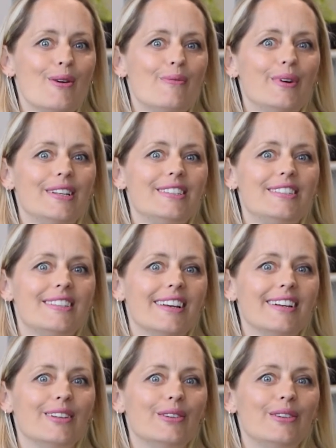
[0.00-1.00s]
which
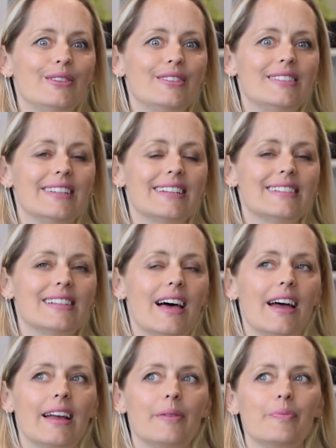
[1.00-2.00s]
includes things
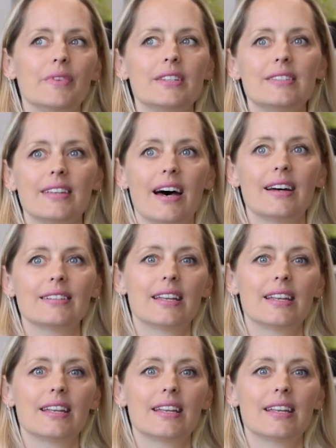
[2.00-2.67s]
like the start